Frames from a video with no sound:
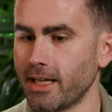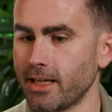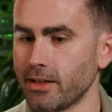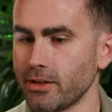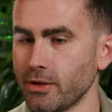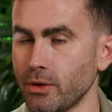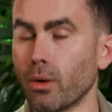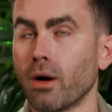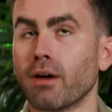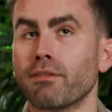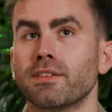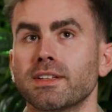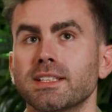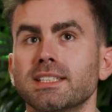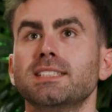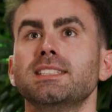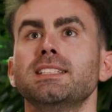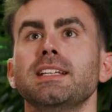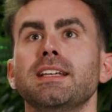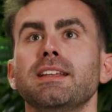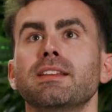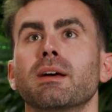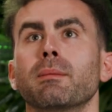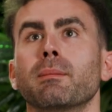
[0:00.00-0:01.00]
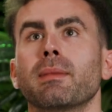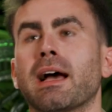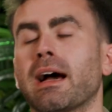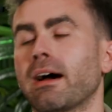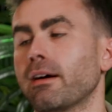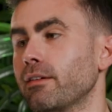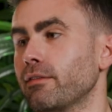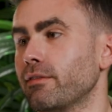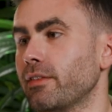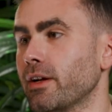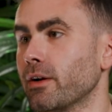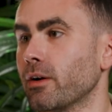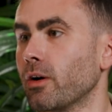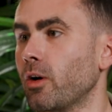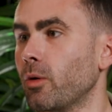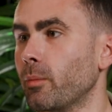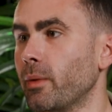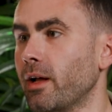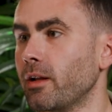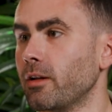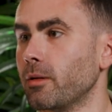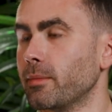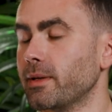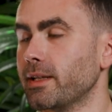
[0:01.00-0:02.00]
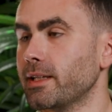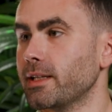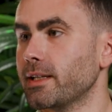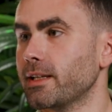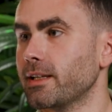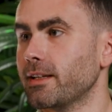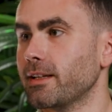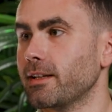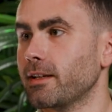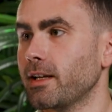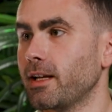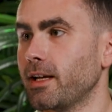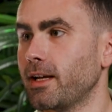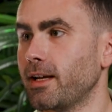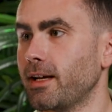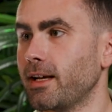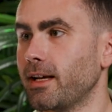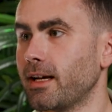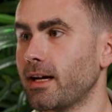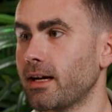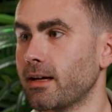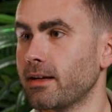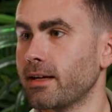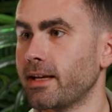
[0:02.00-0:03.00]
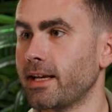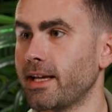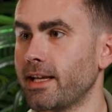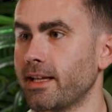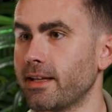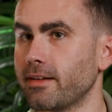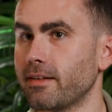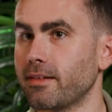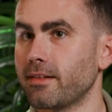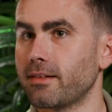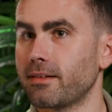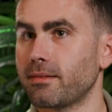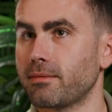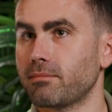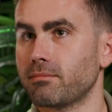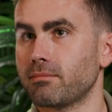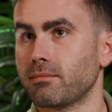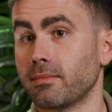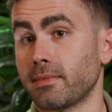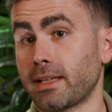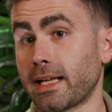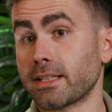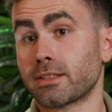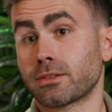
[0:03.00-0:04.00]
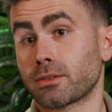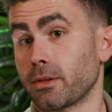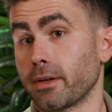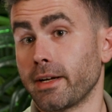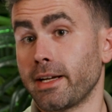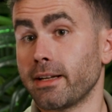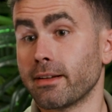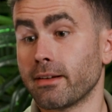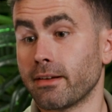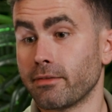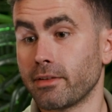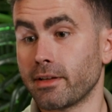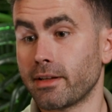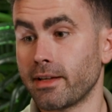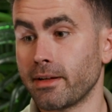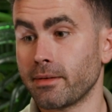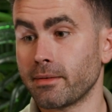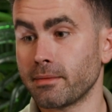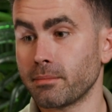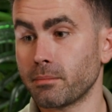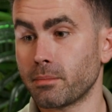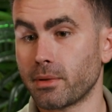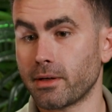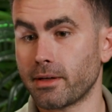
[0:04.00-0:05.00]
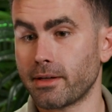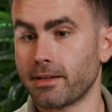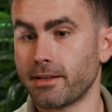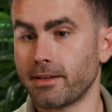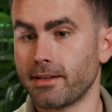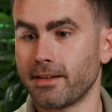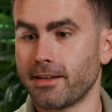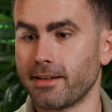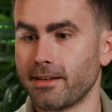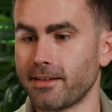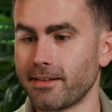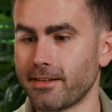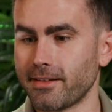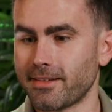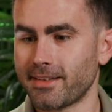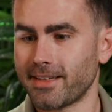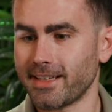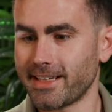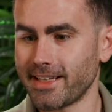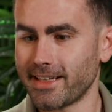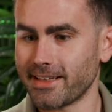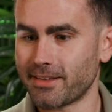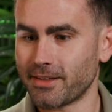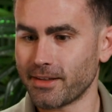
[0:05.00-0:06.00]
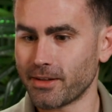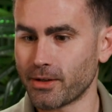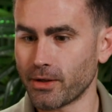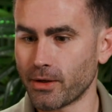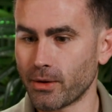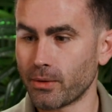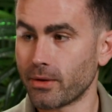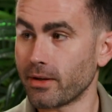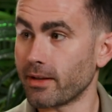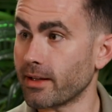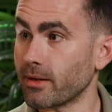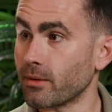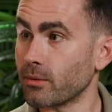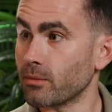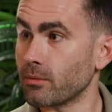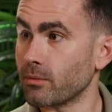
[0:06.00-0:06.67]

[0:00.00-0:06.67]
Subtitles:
you often see them out of their home element, and that's great and everything, but to get to go to like